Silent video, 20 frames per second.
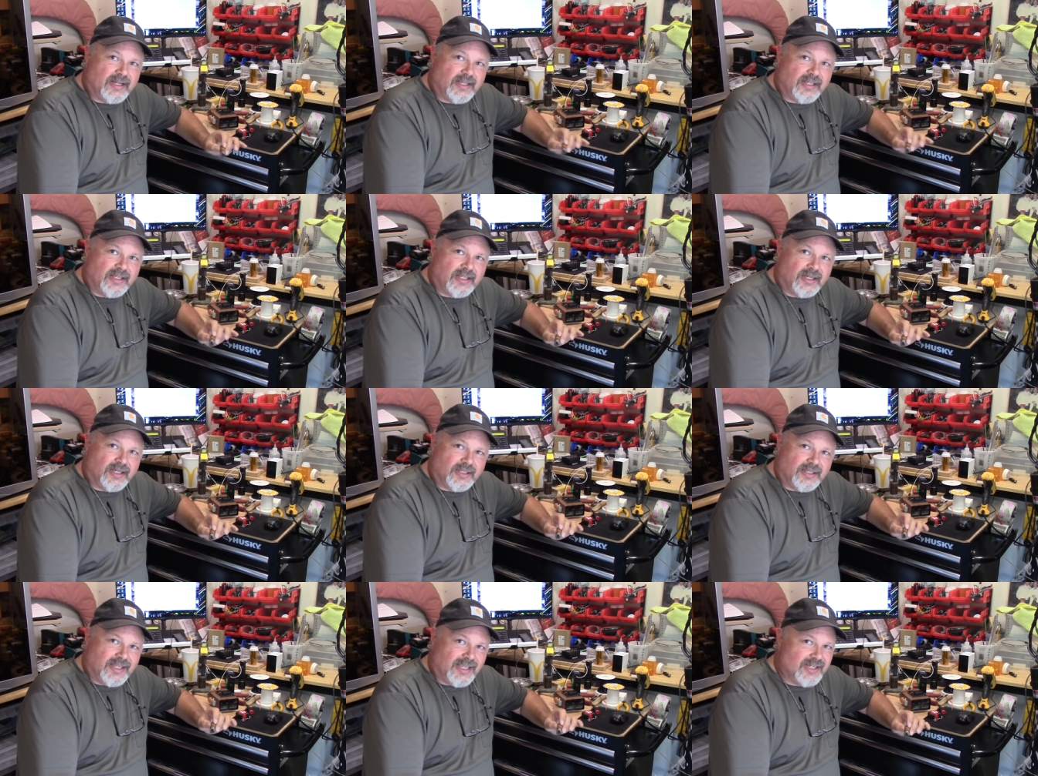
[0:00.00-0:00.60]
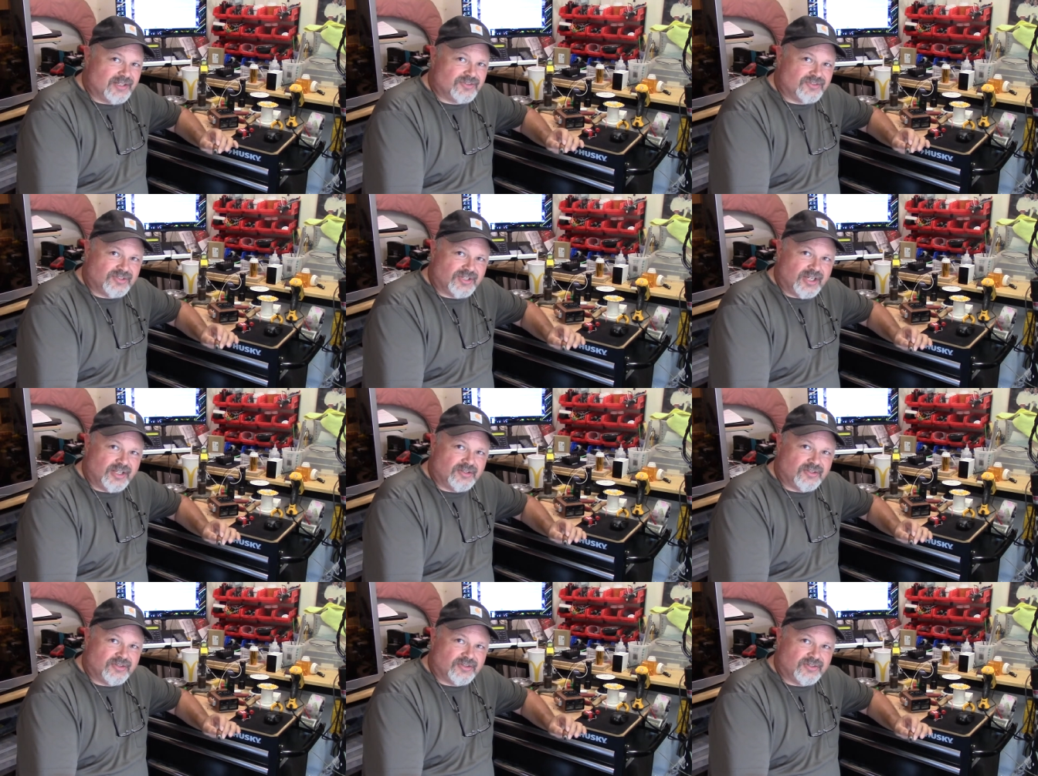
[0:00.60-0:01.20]
I can't
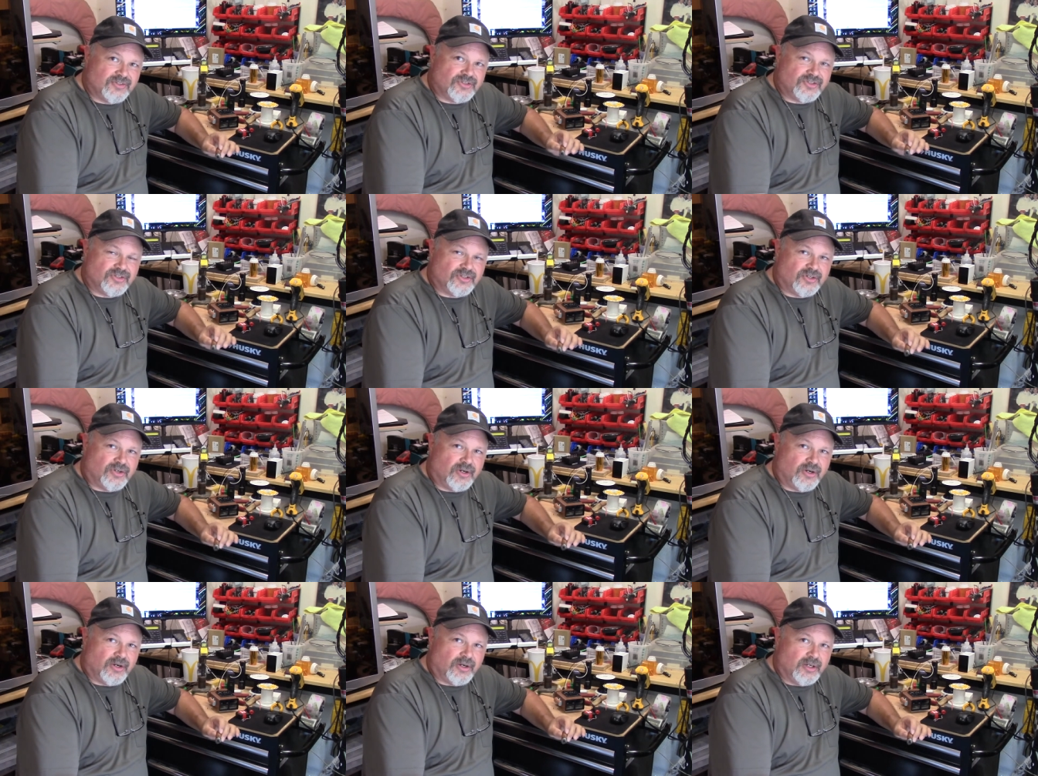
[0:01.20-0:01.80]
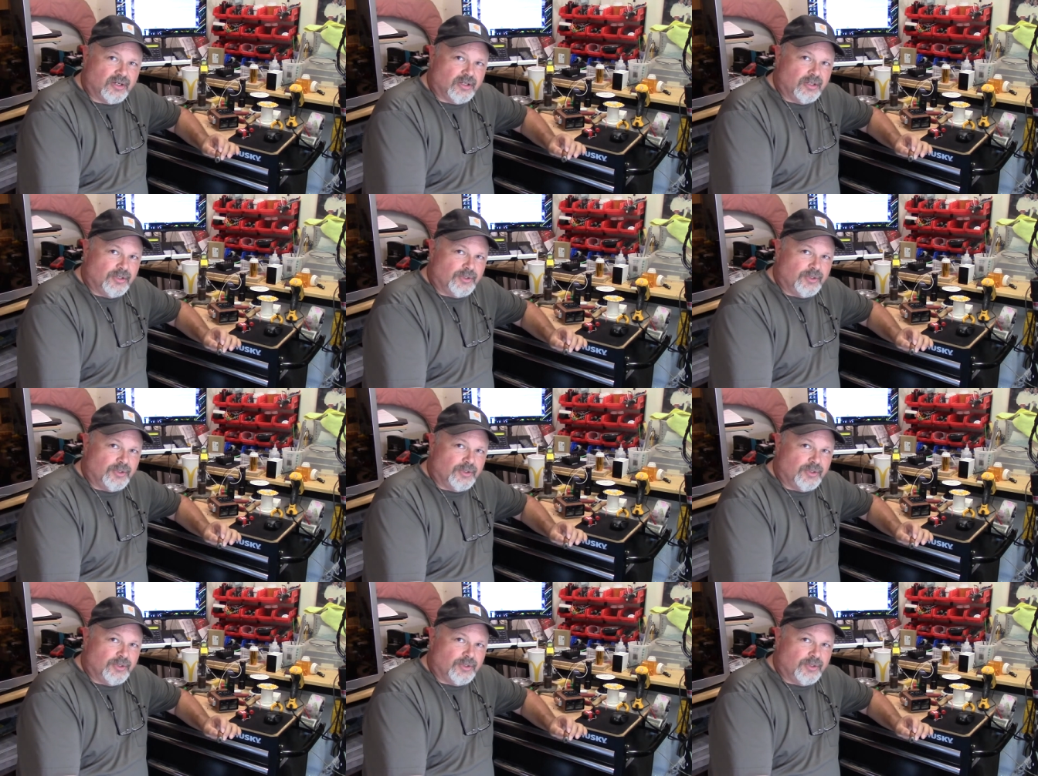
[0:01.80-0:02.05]
say that this cigar,